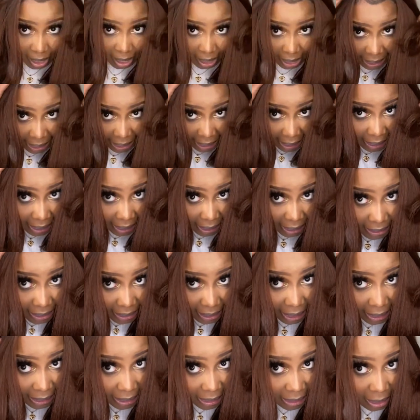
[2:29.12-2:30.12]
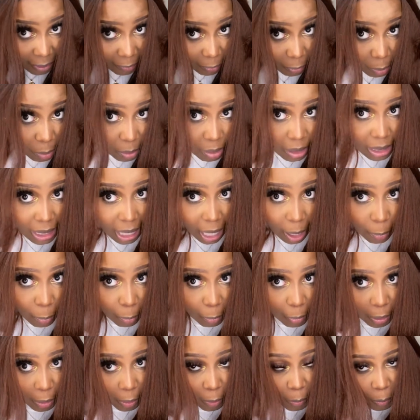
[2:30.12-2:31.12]
And it does give you scalp when
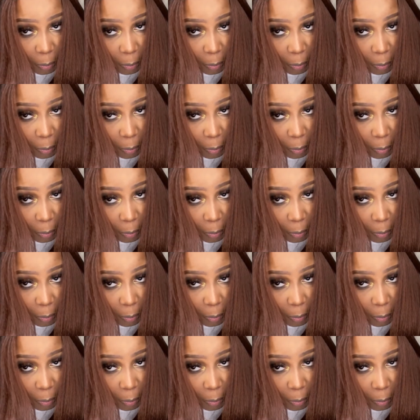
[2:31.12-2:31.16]
you